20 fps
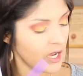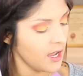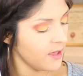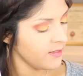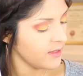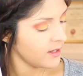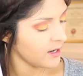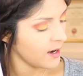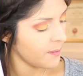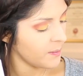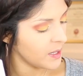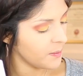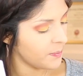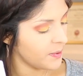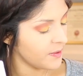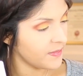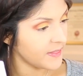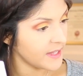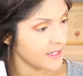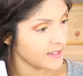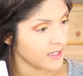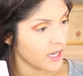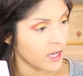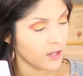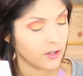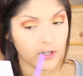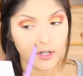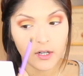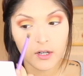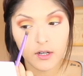and then I'm gonna put this
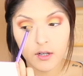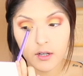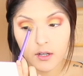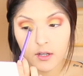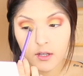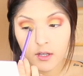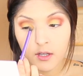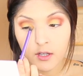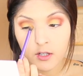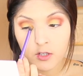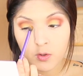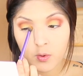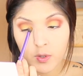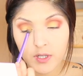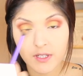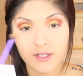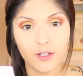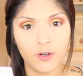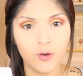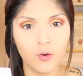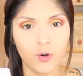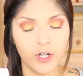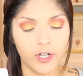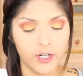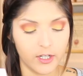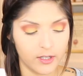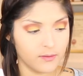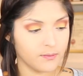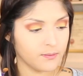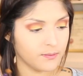color towards the
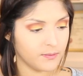corner.